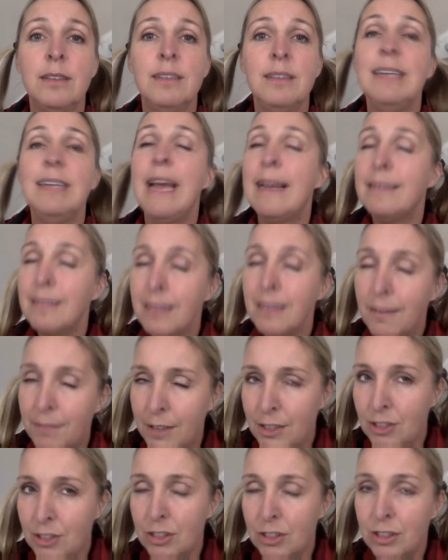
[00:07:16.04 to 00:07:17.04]
Yes, the
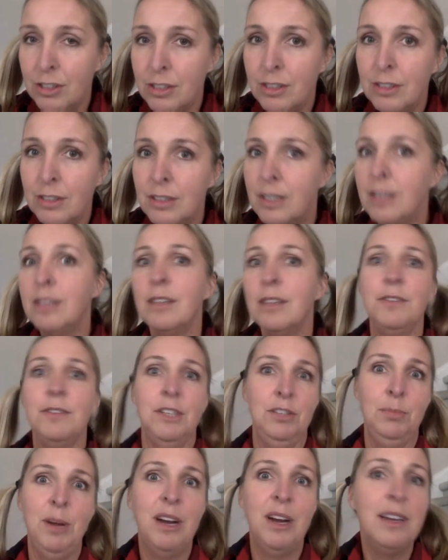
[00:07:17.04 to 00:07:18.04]
fish.
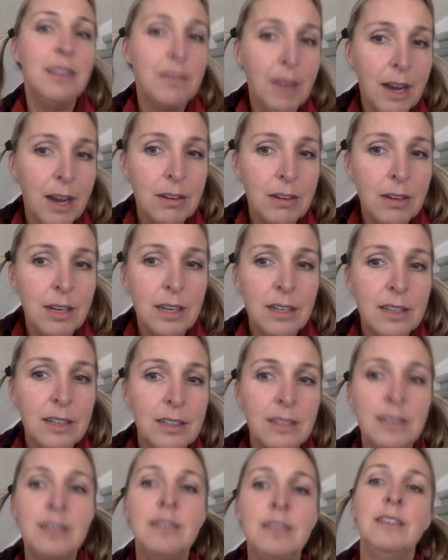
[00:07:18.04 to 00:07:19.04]
Fish behind the factory.
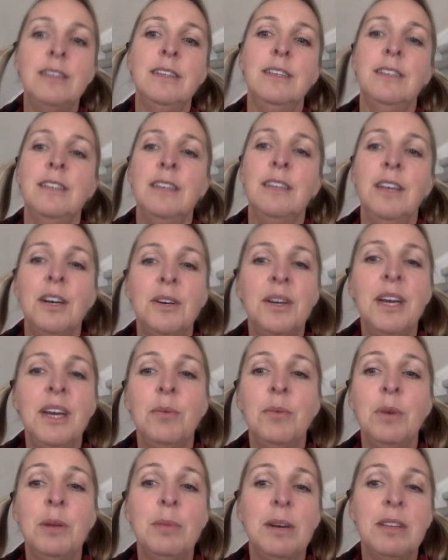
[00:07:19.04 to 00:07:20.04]
Okay,
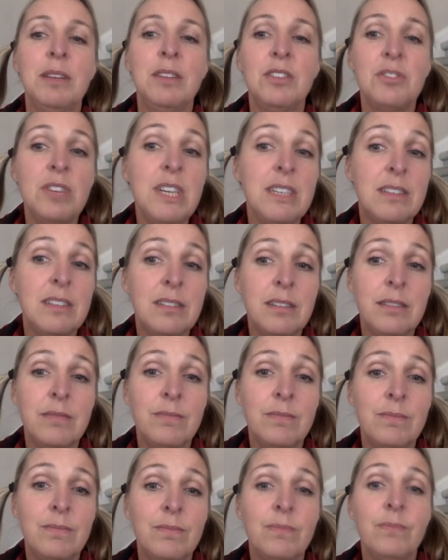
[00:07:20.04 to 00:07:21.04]
what about the trees?
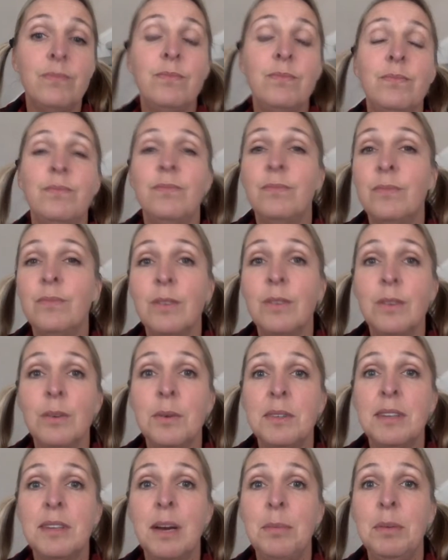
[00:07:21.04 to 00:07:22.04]

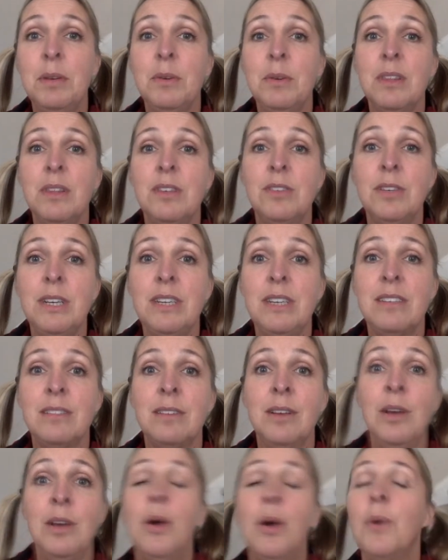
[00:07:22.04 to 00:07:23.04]
What's happening with the trees?
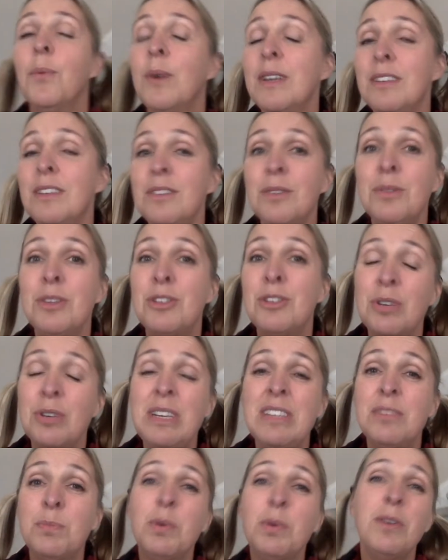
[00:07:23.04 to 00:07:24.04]
What do the
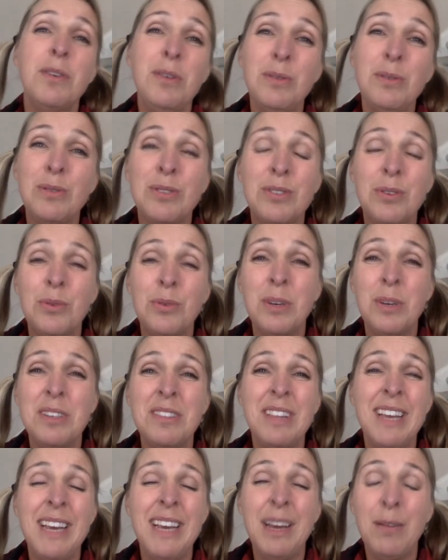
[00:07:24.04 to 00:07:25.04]
trees produce? What do
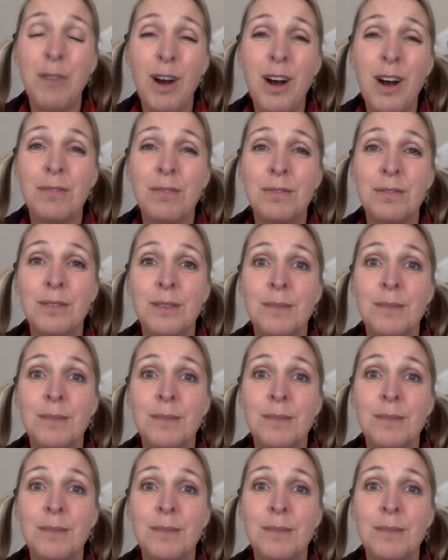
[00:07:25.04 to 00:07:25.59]
they give off?